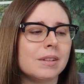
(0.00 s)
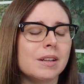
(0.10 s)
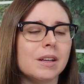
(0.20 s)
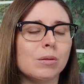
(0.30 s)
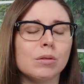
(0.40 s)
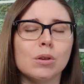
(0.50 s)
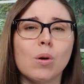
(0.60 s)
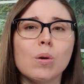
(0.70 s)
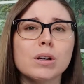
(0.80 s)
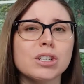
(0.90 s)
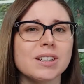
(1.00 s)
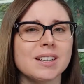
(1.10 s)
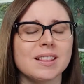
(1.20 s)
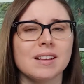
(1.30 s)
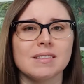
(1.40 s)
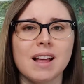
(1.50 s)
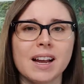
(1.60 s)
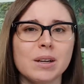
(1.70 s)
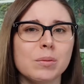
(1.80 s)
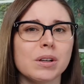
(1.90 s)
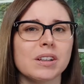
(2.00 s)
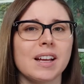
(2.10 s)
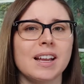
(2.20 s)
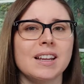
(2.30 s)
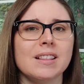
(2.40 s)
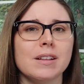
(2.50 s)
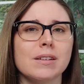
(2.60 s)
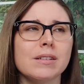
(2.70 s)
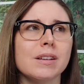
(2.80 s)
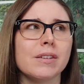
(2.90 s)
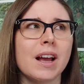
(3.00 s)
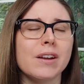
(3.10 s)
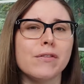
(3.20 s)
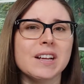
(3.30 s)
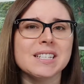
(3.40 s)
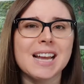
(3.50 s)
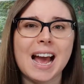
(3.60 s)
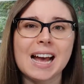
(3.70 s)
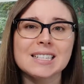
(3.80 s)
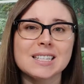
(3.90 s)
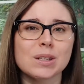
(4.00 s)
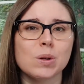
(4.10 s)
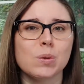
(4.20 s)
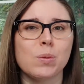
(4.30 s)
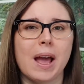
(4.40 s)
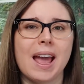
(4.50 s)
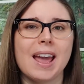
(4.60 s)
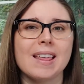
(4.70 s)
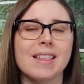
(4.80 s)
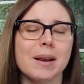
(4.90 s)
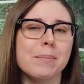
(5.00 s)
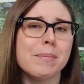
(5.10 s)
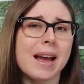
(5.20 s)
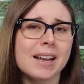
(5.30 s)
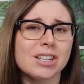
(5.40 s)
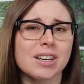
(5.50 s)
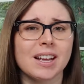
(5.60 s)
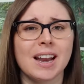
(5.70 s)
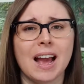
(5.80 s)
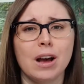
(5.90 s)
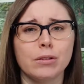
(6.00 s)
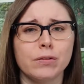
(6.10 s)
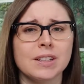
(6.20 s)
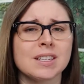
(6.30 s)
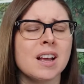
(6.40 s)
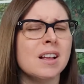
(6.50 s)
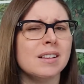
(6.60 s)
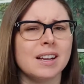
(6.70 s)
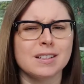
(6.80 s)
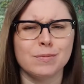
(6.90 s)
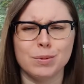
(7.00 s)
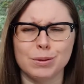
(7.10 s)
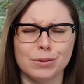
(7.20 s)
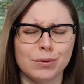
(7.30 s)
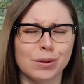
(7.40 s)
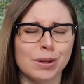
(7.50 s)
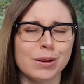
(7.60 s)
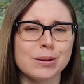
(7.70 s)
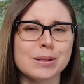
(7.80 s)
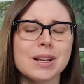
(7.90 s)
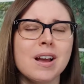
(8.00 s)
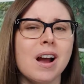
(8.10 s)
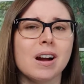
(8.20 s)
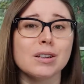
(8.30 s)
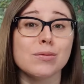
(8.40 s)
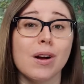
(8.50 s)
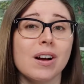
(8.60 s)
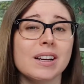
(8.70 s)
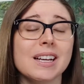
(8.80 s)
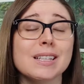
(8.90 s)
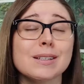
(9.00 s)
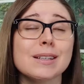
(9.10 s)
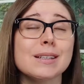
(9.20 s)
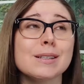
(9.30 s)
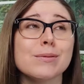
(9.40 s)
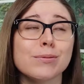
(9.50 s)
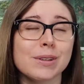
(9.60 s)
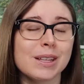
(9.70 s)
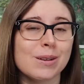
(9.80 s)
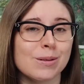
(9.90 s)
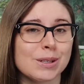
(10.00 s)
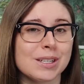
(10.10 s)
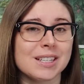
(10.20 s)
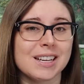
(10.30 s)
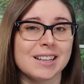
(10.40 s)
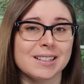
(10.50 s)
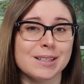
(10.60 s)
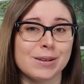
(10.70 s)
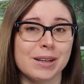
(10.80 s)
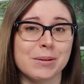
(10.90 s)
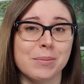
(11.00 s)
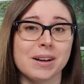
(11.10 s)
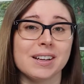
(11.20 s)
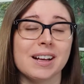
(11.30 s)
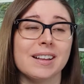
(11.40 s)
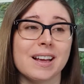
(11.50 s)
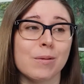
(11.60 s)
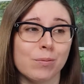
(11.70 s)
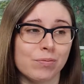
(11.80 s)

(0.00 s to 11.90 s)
you know, gorgeous in the line work and in the, the kind of fantastical way that magic and outfits, lots of beautiful clothes are drawn. It's it's a really gorgeously illustrated manga. Like